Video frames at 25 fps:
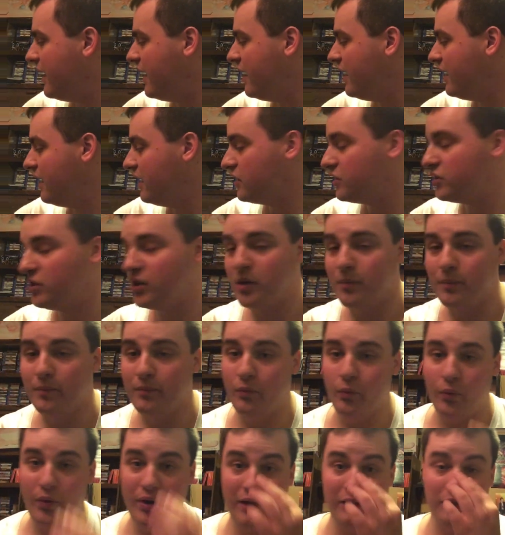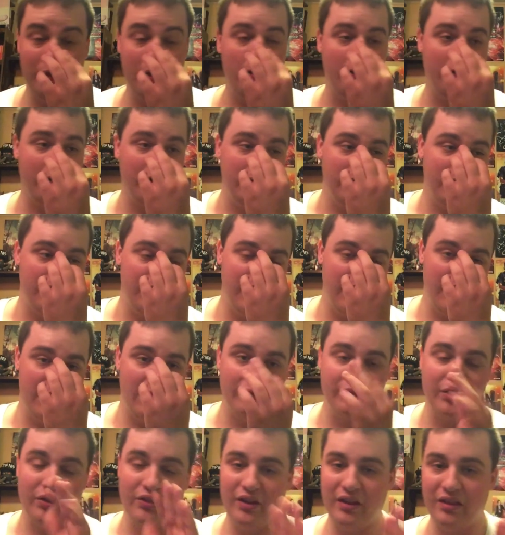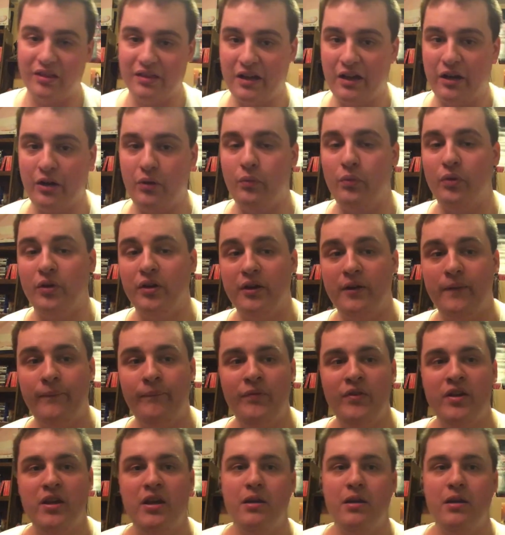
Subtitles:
It took them way longer to get out than they thought it would,